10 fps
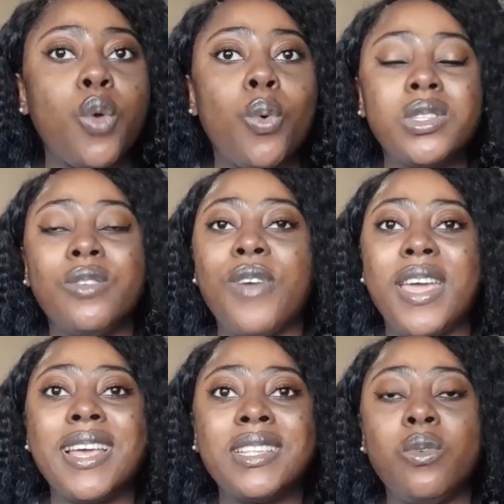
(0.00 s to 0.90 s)
or you want
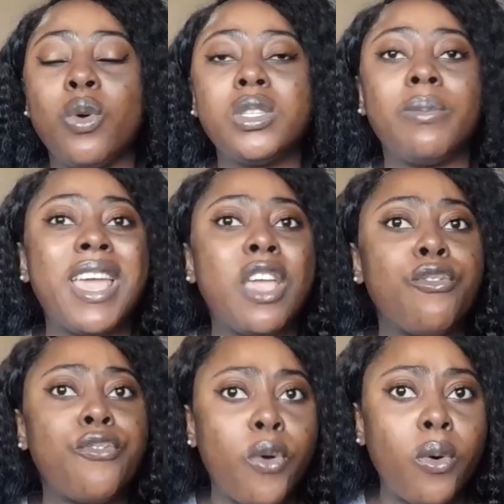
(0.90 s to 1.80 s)
to buy
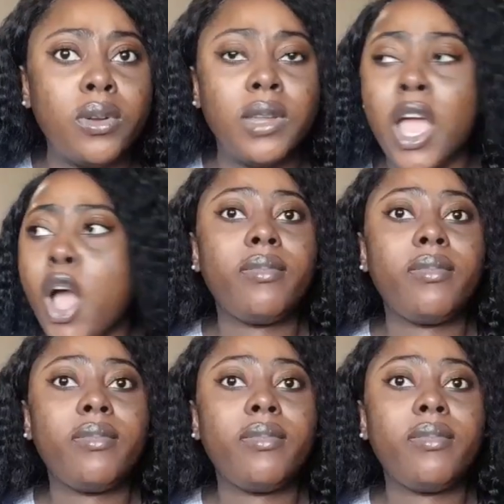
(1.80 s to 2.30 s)
a phone,